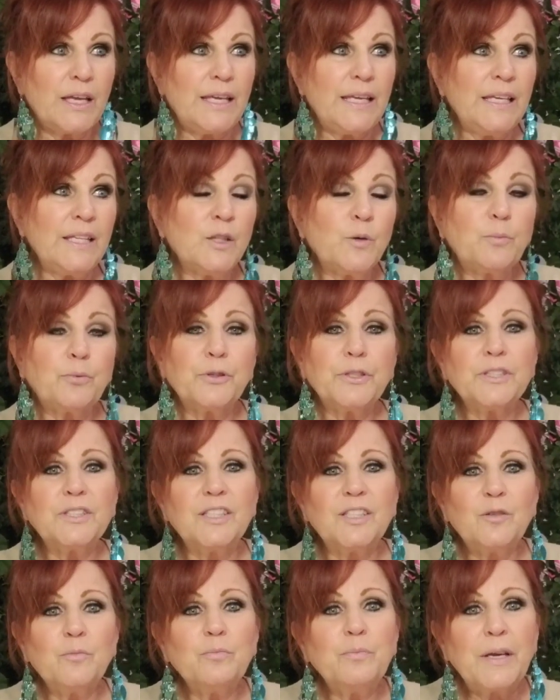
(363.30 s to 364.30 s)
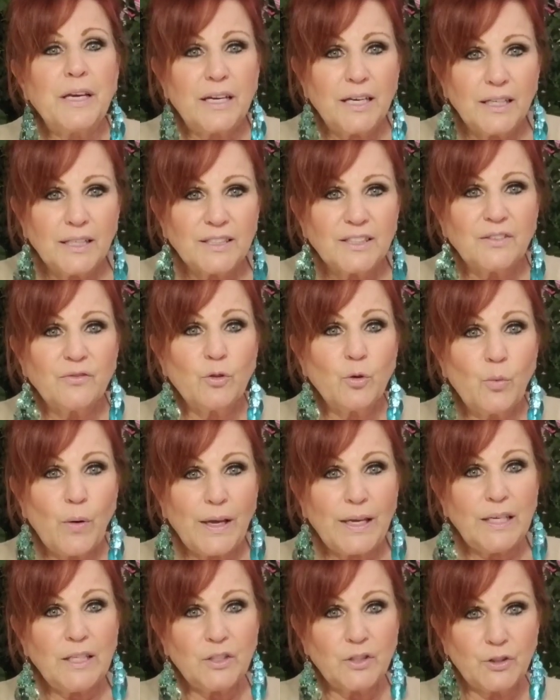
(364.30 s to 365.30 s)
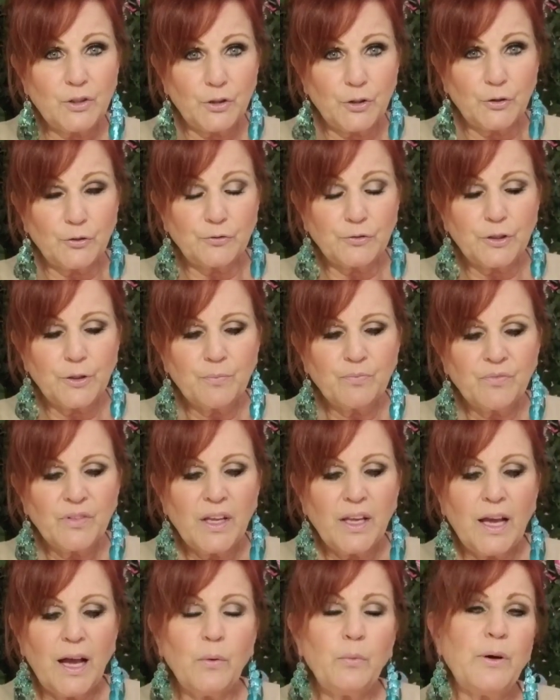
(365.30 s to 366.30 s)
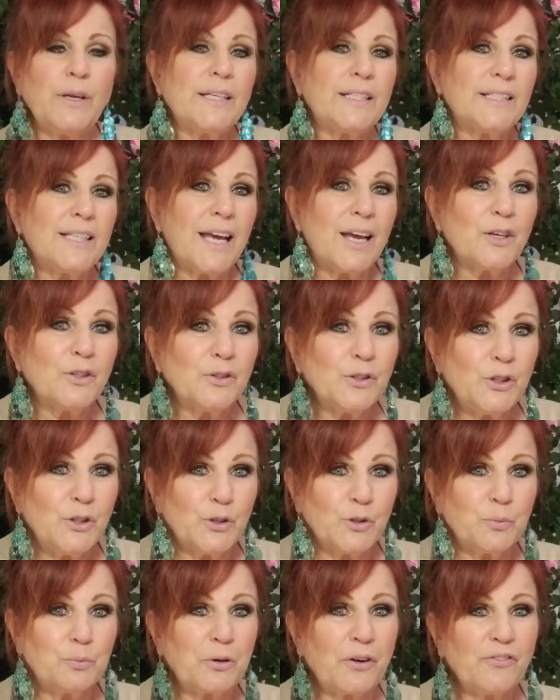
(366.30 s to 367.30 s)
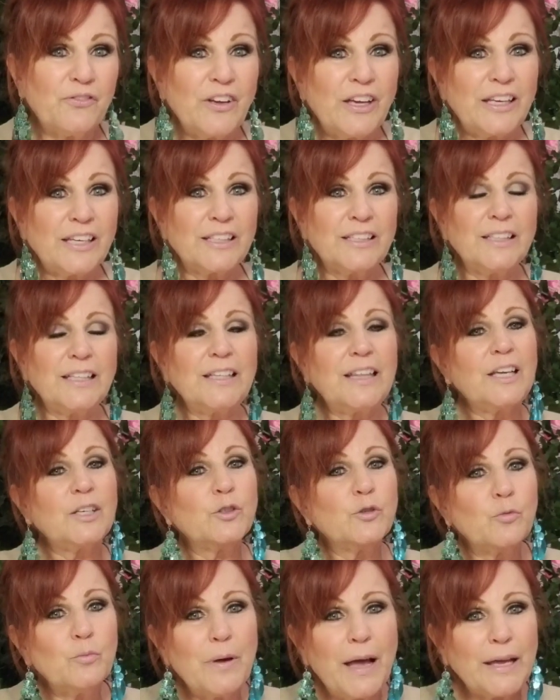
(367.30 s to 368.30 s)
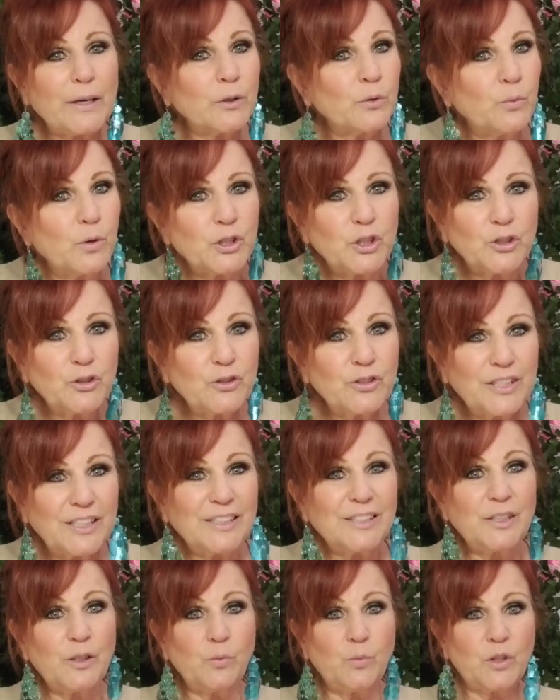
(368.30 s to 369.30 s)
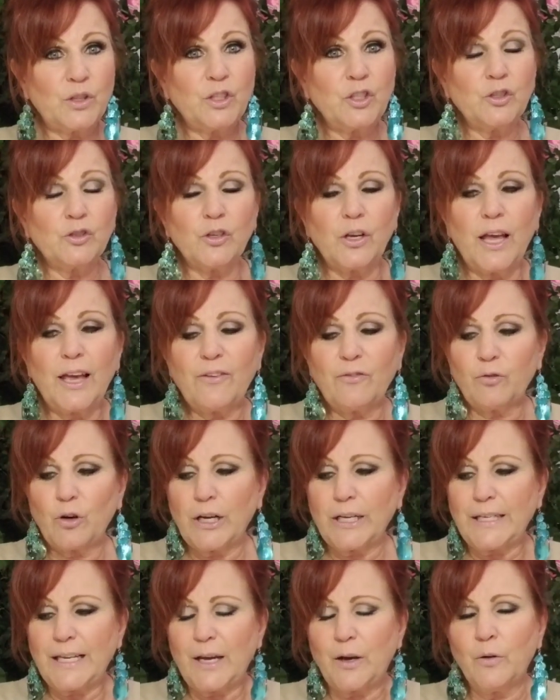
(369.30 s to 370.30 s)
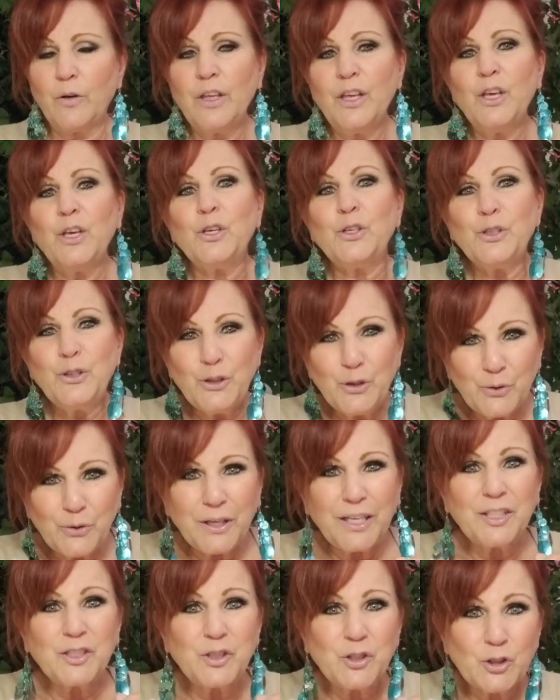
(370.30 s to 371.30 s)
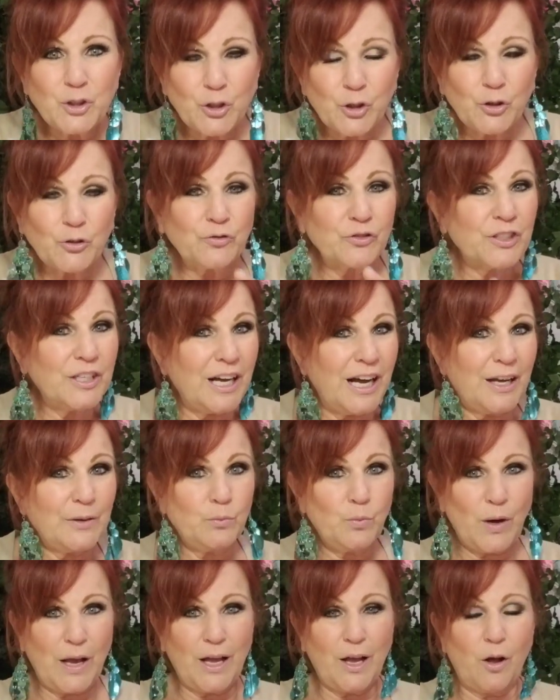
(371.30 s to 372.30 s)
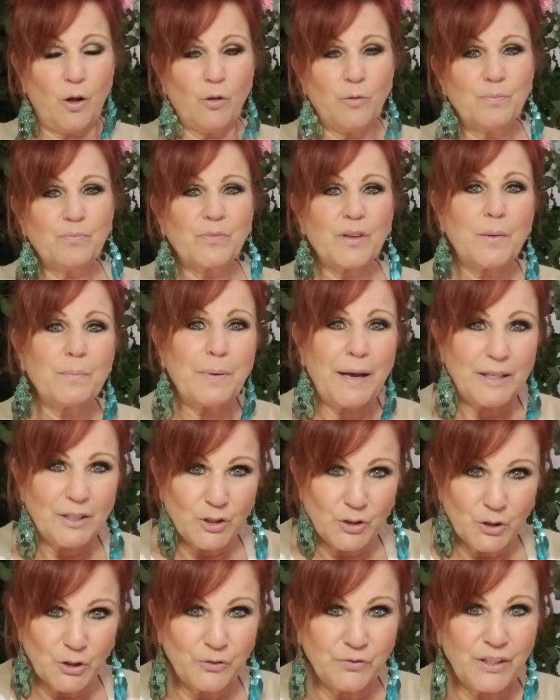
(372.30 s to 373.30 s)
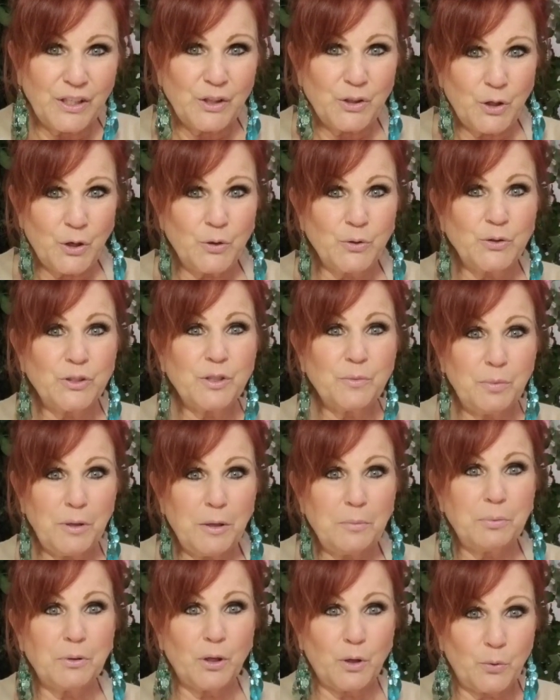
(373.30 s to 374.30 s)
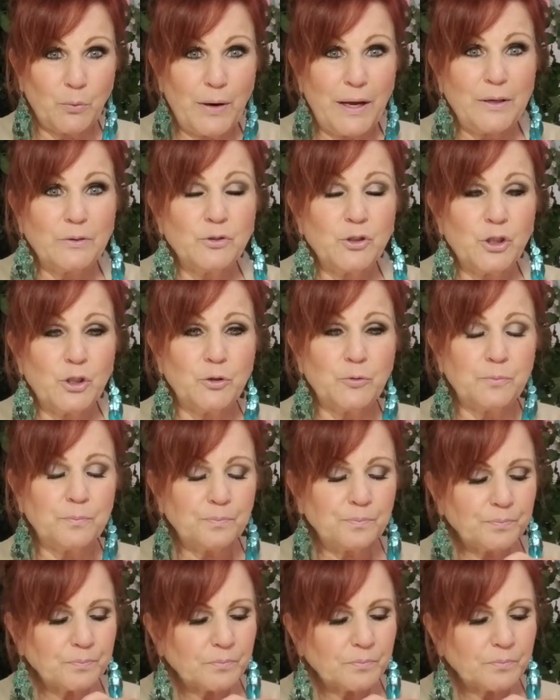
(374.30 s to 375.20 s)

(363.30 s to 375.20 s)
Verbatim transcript: in the prison because of the way he served. I want to tell you prophetically that no matter what you're dealing with in your life right now, you can serve God well by serving those people around you.